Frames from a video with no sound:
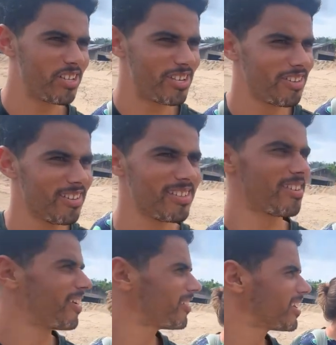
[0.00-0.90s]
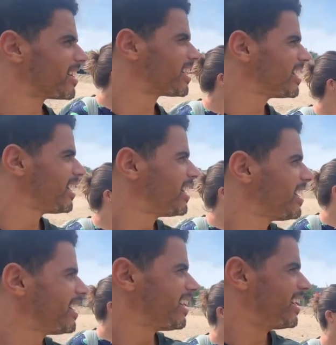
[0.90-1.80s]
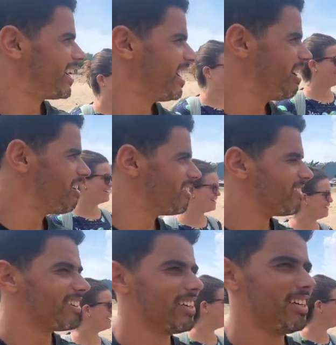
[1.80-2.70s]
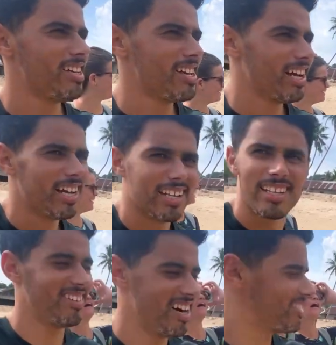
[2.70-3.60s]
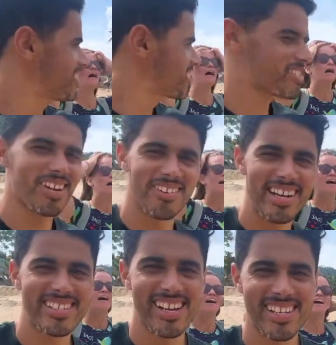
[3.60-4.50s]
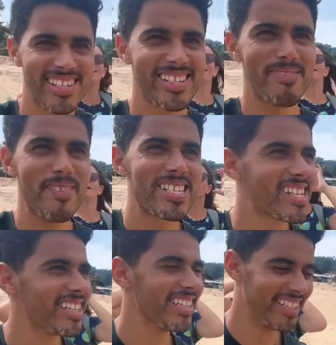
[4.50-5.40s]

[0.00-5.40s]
Just Hello. locals around here. Hello. Wow, this is so nice, guys. This is amazing.